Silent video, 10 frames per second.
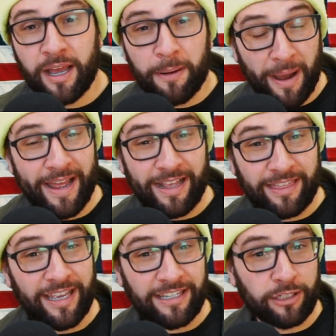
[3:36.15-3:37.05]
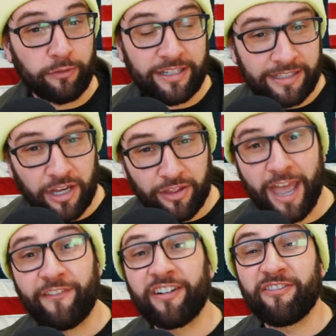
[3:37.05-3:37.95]
buying things to resell that
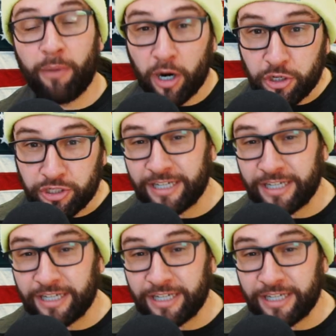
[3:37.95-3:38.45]
have enough margin